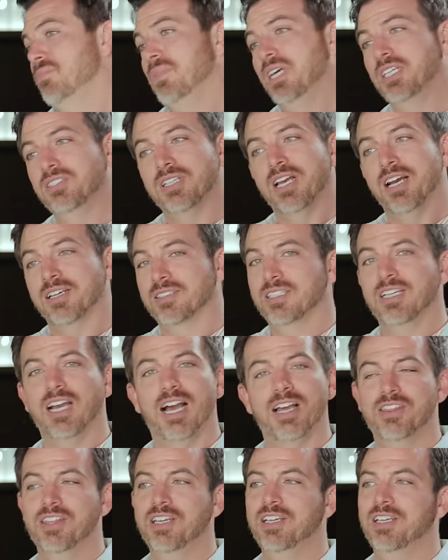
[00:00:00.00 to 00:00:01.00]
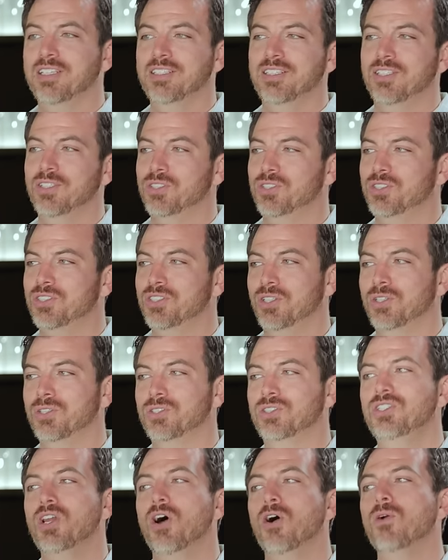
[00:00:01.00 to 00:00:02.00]
Exactly. I think
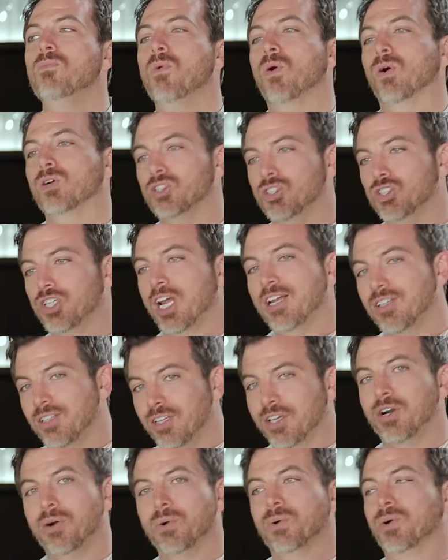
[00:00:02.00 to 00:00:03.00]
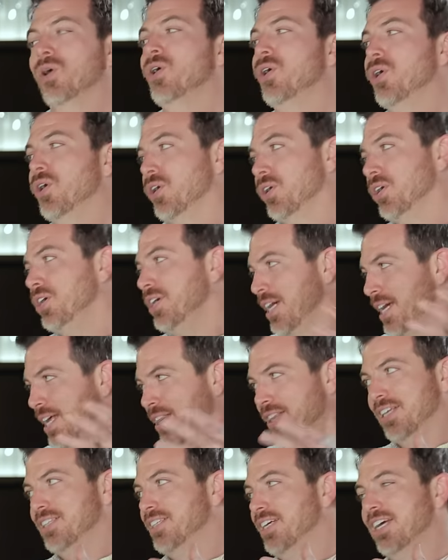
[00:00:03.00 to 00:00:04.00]
there's no more Jay Leno car
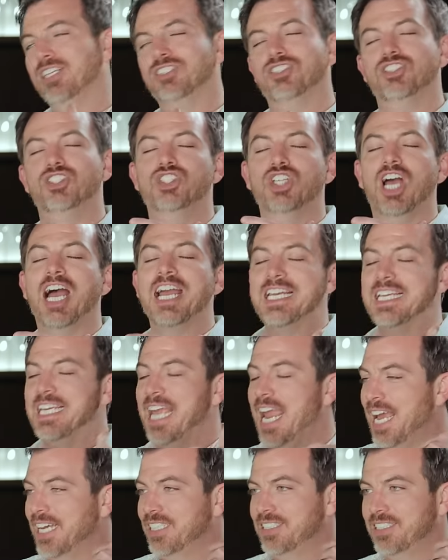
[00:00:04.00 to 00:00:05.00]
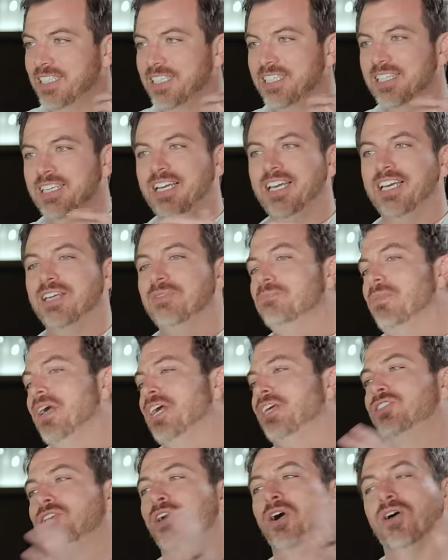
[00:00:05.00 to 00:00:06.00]
than that. It's gigantic. It
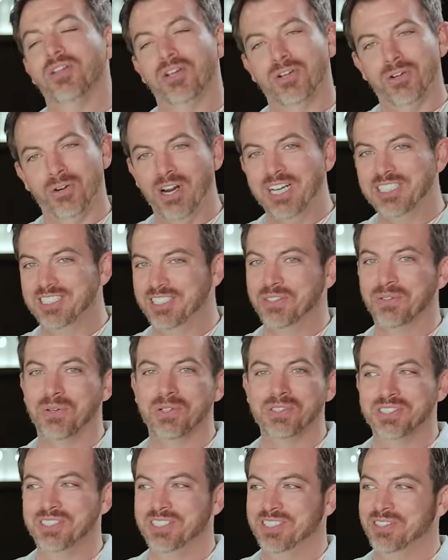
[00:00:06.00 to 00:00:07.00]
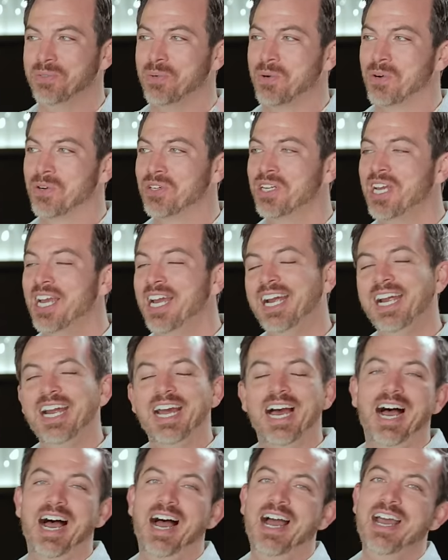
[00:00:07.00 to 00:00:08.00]
makes all the crazy noises in the world.
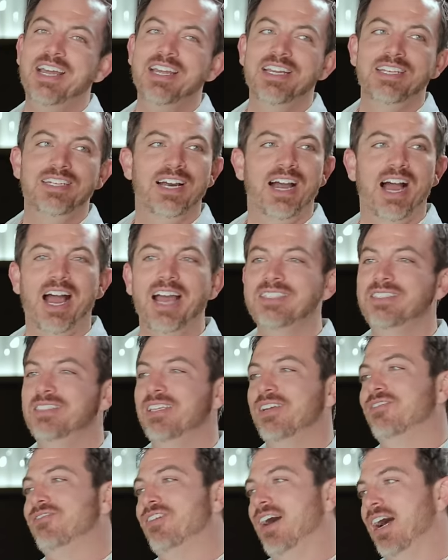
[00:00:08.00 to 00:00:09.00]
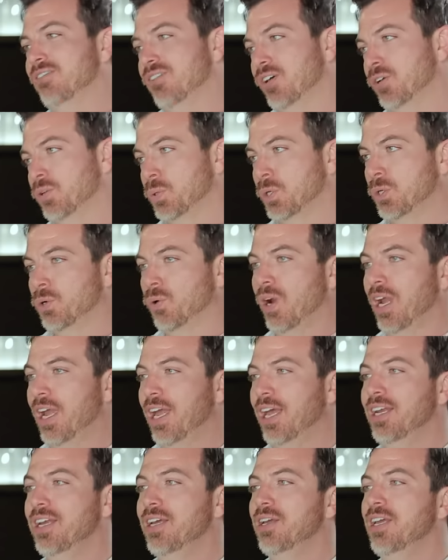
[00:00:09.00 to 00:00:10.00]
I said 500
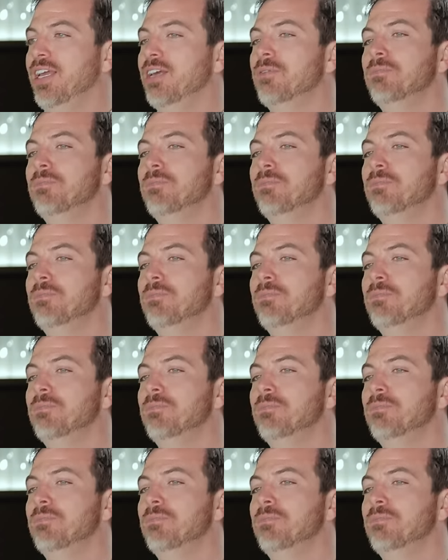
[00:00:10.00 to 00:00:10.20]
grand.